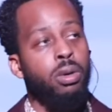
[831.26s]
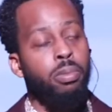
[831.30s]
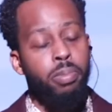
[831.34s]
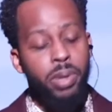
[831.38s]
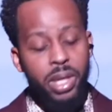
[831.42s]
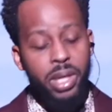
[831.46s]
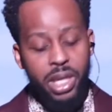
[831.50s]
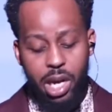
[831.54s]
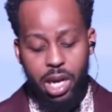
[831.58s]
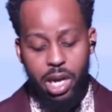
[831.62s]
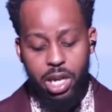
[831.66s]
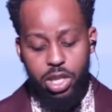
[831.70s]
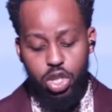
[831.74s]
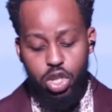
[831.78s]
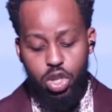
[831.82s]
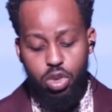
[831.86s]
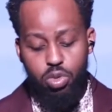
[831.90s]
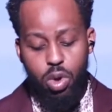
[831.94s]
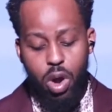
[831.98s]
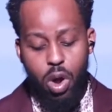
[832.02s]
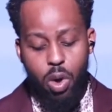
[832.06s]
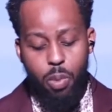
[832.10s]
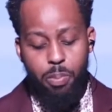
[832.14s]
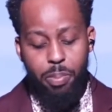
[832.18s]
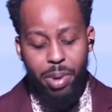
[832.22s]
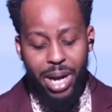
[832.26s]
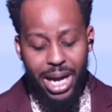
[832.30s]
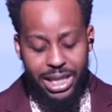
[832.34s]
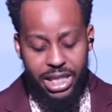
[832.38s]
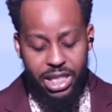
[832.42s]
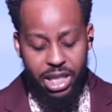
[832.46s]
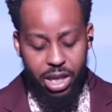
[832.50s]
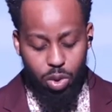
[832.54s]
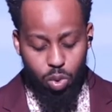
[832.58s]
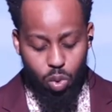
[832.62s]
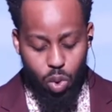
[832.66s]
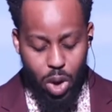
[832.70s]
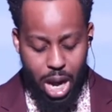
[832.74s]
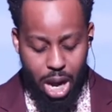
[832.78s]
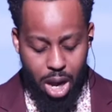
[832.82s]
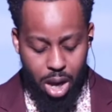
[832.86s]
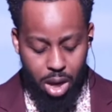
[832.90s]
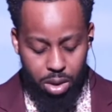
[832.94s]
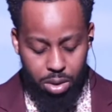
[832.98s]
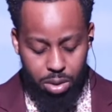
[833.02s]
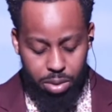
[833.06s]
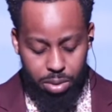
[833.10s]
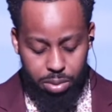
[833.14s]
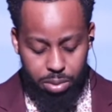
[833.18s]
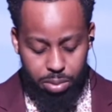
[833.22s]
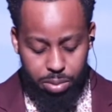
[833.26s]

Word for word: because you won't budget well.